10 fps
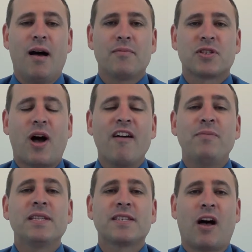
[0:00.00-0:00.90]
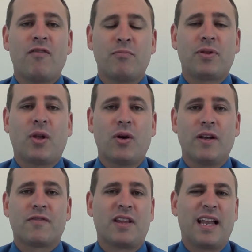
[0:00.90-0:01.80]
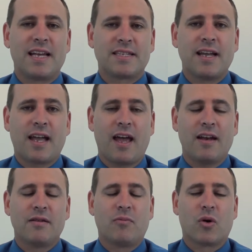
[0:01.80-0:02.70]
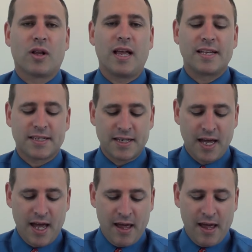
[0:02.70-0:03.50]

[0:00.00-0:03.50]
So I've been self-employed for the last decade, more or less.